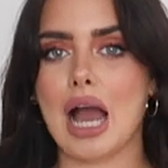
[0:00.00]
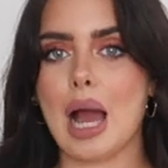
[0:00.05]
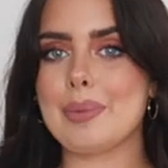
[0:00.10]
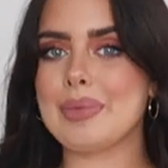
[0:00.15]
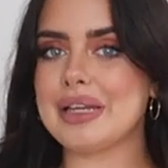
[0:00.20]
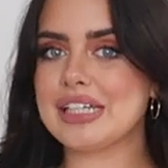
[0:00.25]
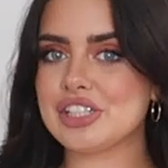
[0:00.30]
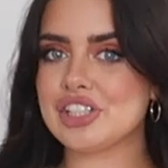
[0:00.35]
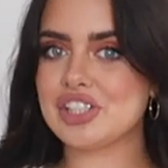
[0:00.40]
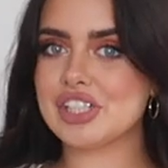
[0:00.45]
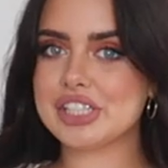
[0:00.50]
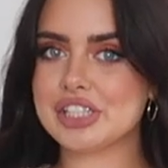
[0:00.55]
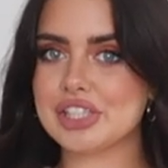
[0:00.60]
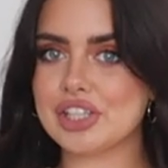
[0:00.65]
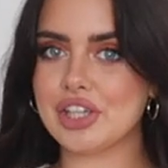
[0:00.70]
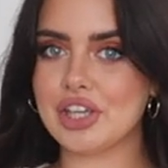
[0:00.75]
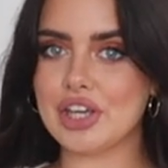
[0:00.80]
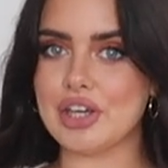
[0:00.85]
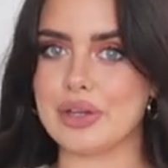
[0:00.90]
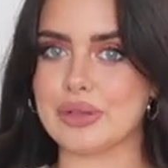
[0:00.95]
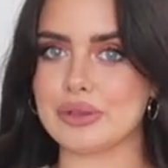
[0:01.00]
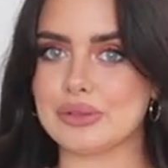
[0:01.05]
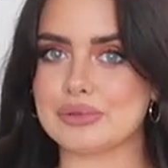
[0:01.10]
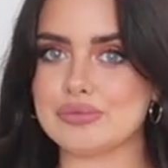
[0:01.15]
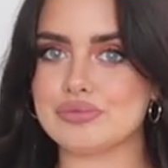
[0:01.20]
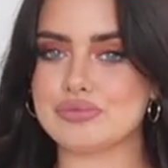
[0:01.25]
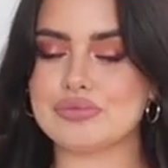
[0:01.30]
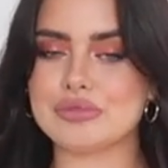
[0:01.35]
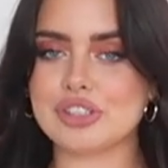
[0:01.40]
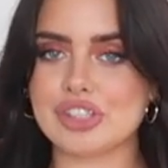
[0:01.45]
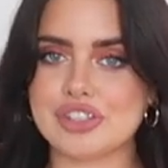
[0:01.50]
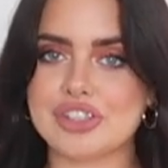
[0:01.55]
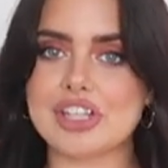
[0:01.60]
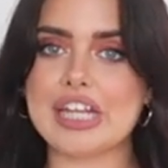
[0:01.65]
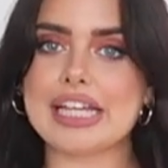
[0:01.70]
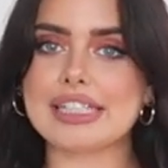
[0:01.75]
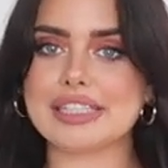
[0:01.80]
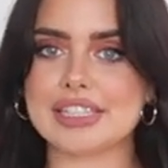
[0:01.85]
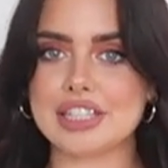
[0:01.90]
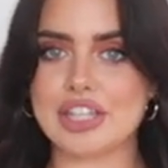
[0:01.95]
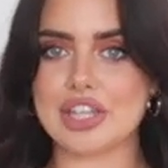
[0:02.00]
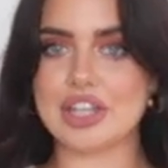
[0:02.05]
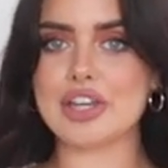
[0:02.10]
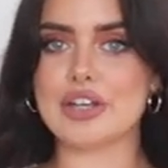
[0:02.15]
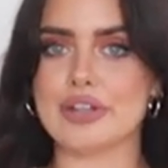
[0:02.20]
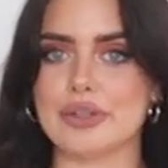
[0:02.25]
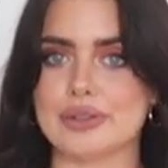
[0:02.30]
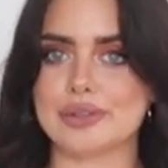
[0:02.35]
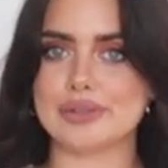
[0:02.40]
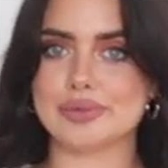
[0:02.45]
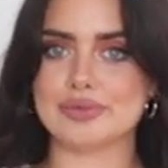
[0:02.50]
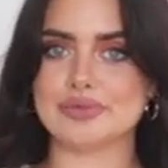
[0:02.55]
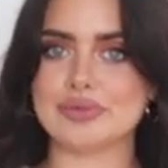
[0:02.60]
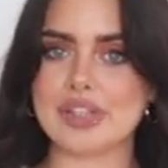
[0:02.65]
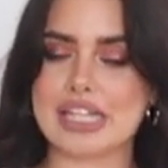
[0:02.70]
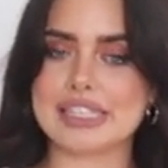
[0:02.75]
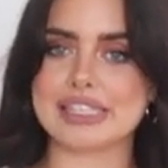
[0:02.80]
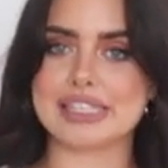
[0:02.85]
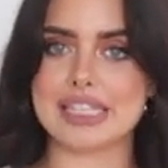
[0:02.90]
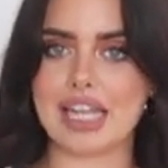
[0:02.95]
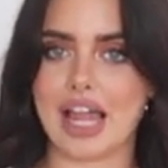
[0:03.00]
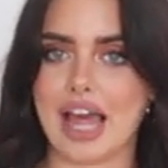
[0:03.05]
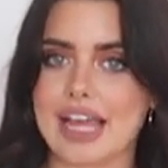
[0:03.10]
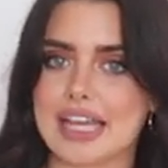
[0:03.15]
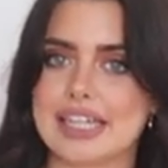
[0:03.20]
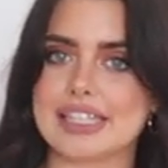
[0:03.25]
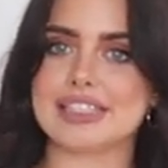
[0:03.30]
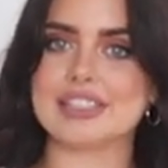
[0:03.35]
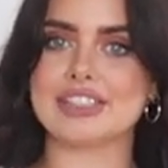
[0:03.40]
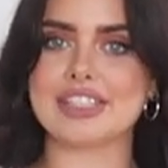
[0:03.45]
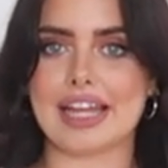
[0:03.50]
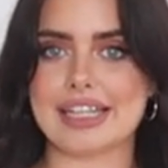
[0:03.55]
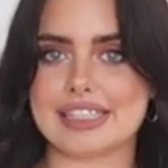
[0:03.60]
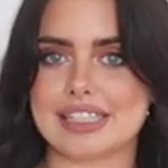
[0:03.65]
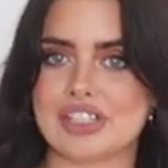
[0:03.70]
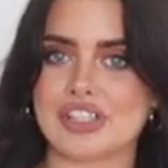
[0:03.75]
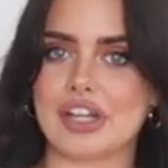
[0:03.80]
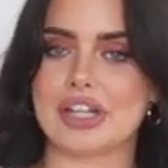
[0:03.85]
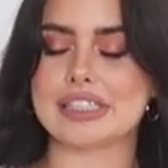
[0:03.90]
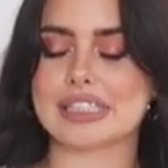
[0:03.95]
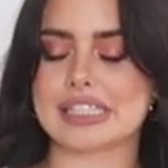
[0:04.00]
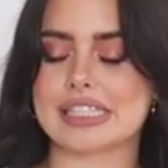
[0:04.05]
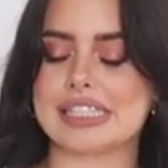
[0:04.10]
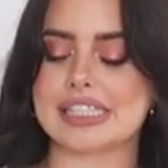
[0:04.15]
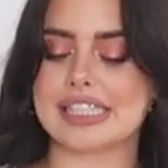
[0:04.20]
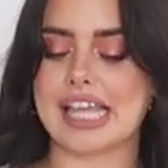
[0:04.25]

I mean she's cute. She is cute. It's like Daisy Jones and the